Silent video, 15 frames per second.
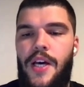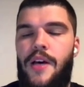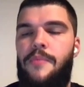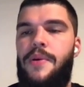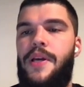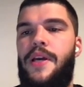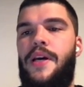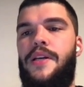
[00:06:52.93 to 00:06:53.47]

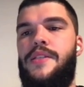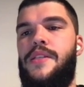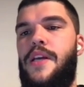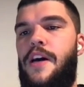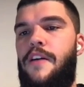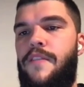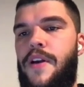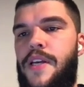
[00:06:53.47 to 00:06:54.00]
because
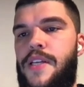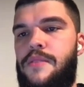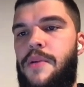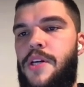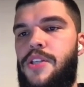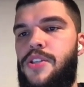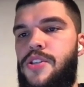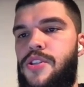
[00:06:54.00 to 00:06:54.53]
Kafka is
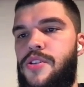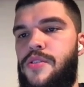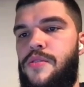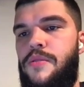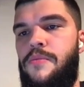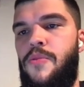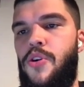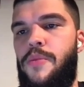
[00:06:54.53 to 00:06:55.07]
much
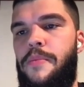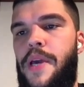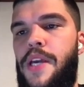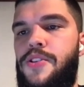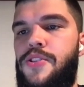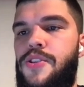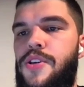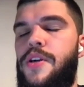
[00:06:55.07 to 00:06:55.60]
more
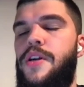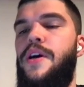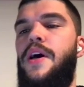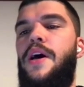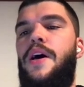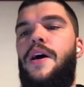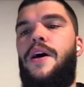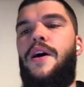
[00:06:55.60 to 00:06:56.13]
mature.
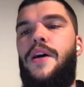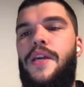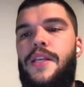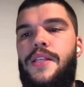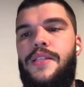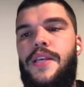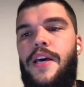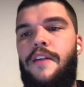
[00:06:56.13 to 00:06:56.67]

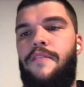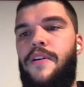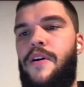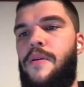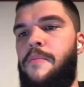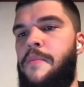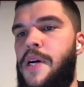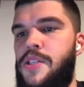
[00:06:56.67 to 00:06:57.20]
It's have a
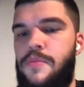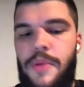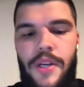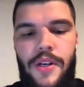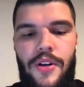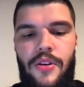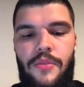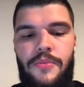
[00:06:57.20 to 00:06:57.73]
much
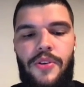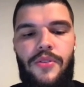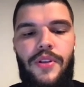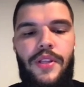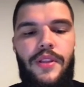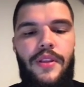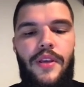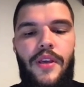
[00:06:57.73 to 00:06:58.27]
bigger
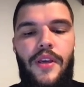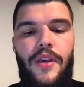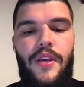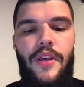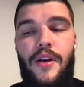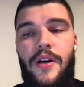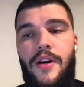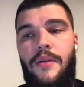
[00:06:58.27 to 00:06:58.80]

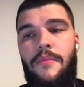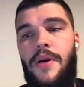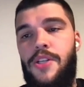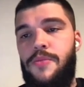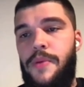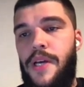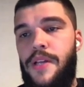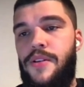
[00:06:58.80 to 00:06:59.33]
community,
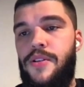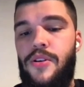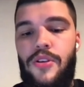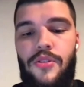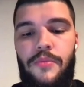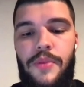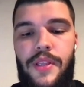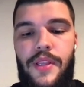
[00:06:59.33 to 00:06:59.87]
much better
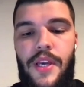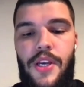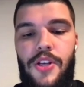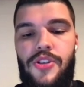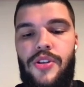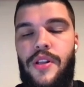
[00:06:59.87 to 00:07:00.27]
documentation,